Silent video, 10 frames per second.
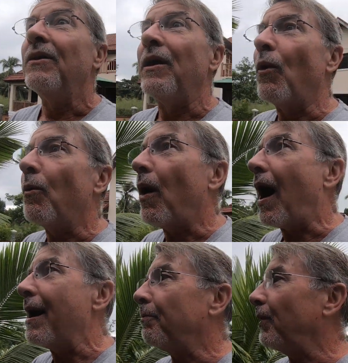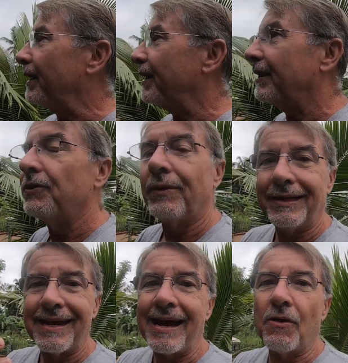Now, what I'm planning on
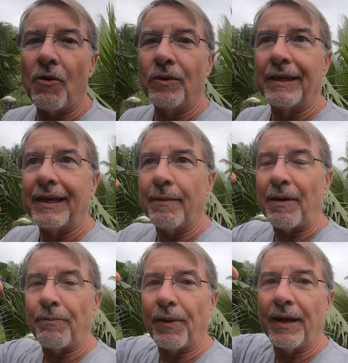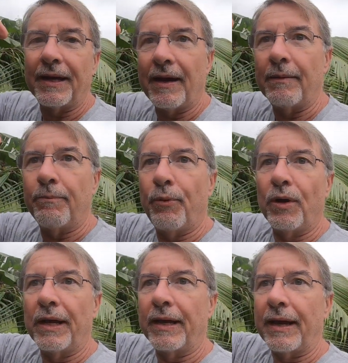doing, not only am I planning on
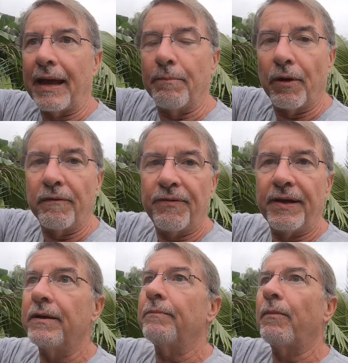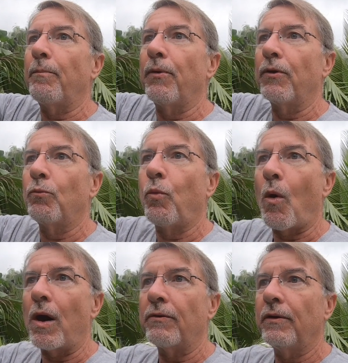putting a bird feeder, a bird
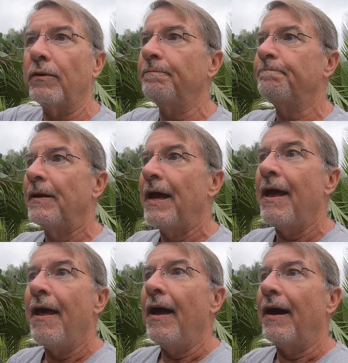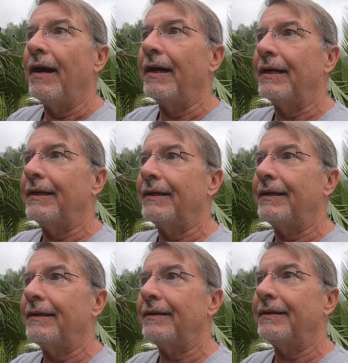waterer,
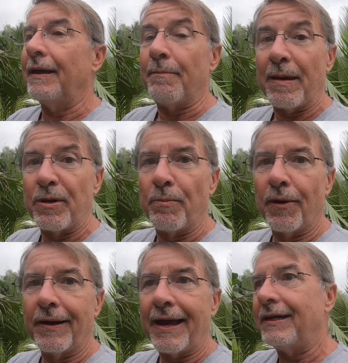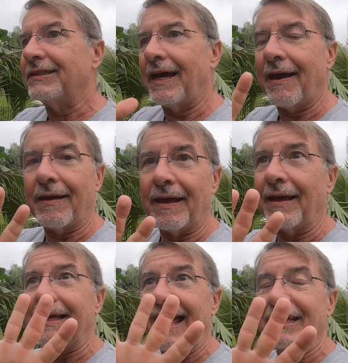and maybe a birdhouse.
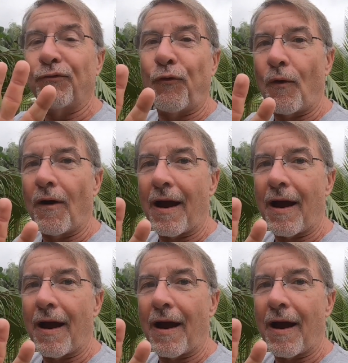It has 4